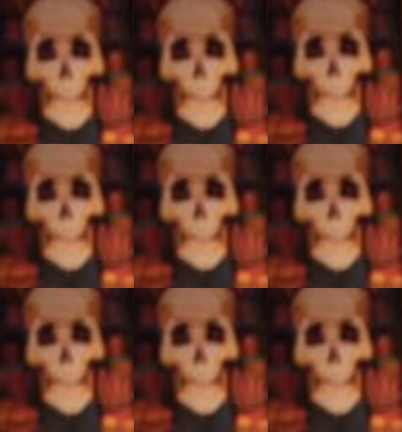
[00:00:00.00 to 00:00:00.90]

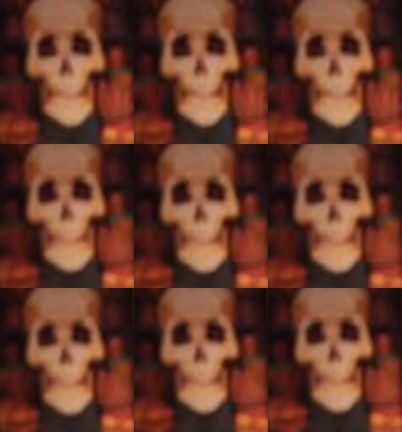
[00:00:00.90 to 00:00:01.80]

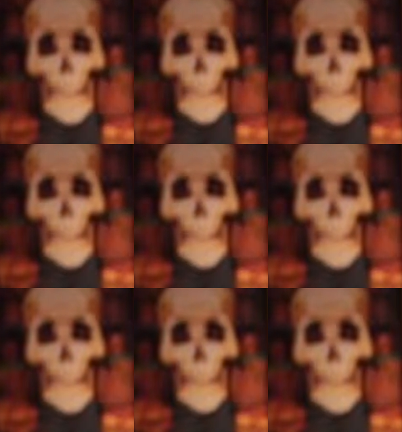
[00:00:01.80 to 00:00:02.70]

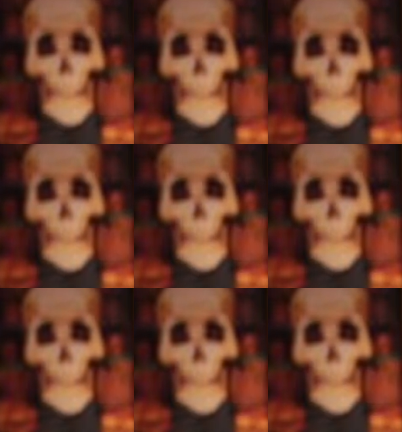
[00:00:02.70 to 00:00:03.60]

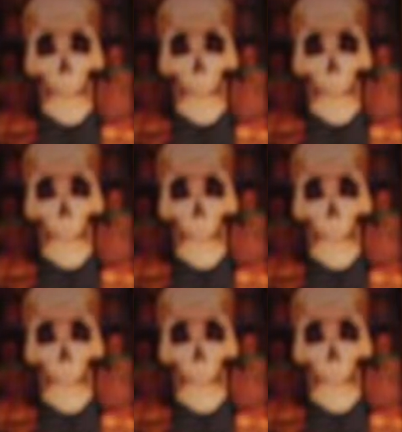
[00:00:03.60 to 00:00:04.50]
(not speaking)